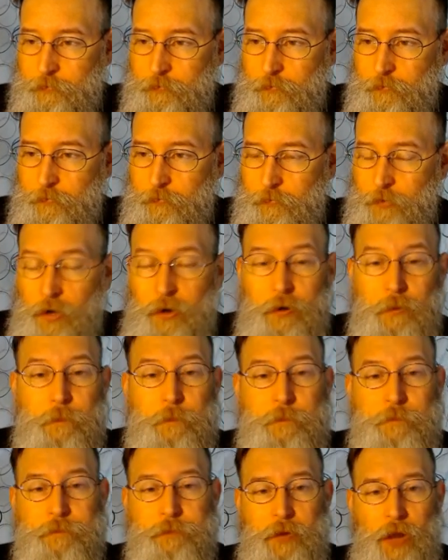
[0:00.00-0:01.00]
don't know.
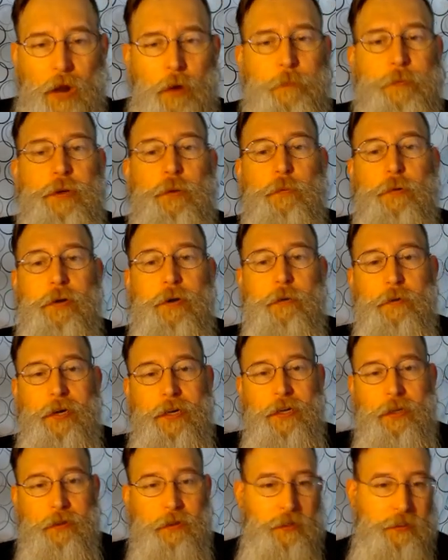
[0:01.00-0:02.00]
I'll be
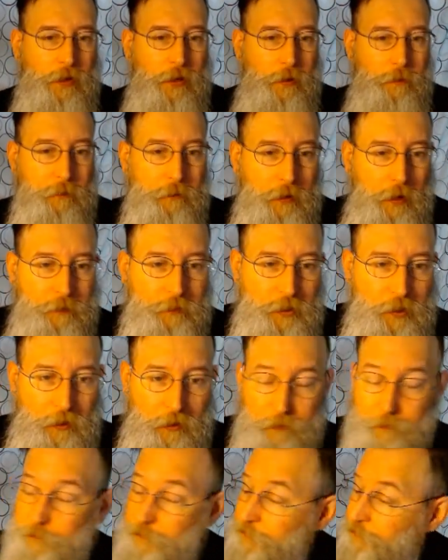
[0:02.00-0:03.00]
rereading this, I'm sure,
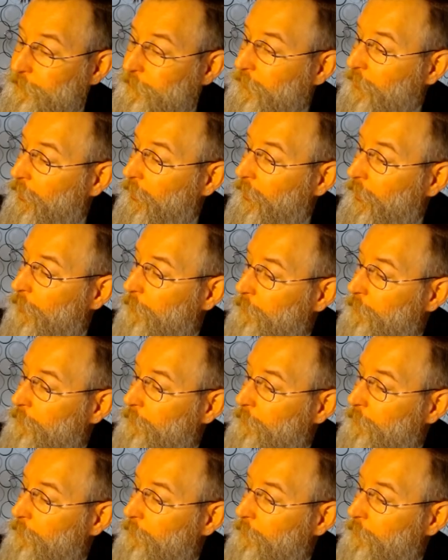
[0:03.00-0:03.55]
now